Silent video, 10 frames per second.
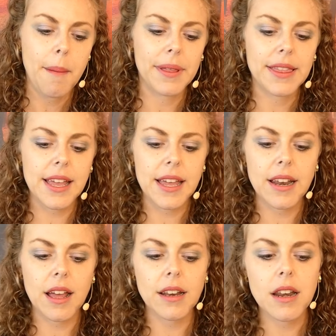But
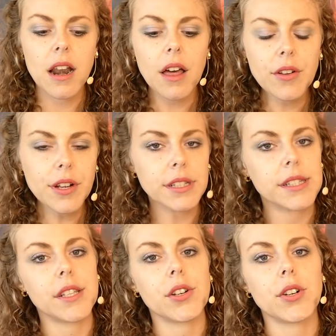then another
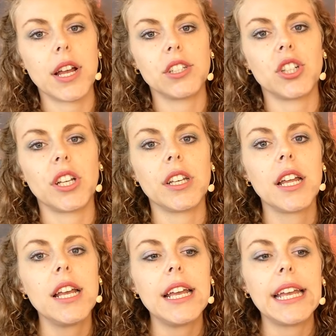consideration
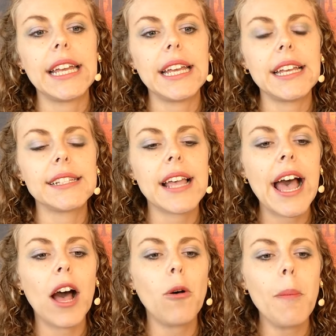is
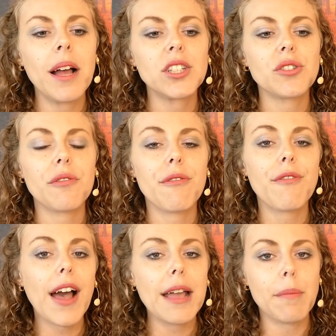how much
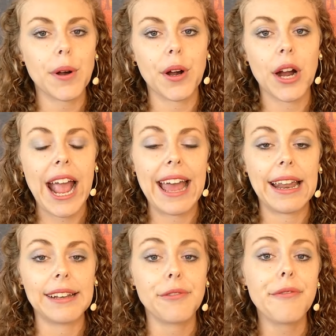fiber
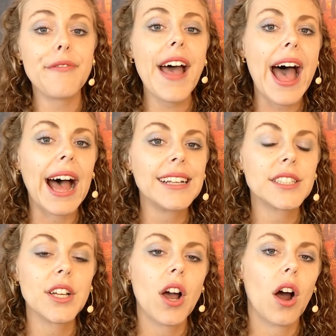and
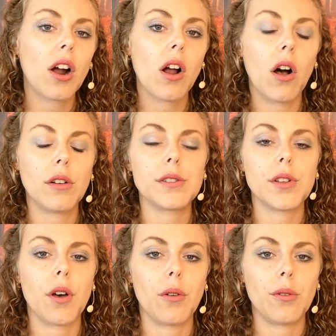fat are
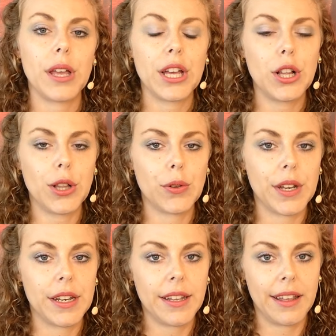also
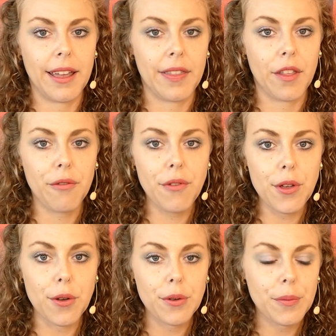included in the
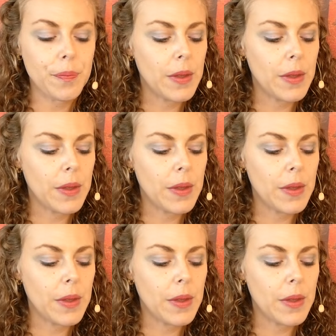food.